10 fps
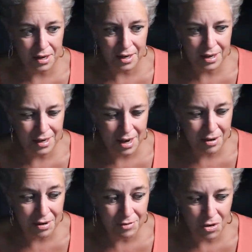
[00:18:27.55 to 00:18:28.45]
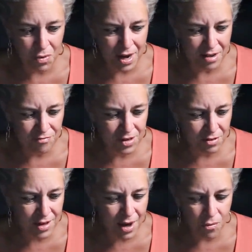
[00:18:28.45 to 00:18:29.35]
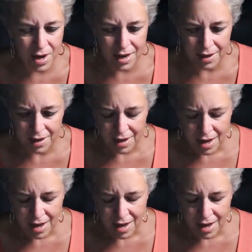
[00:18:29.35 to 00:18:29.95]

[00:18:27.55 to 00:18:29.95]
And I don't even know why I feel that way.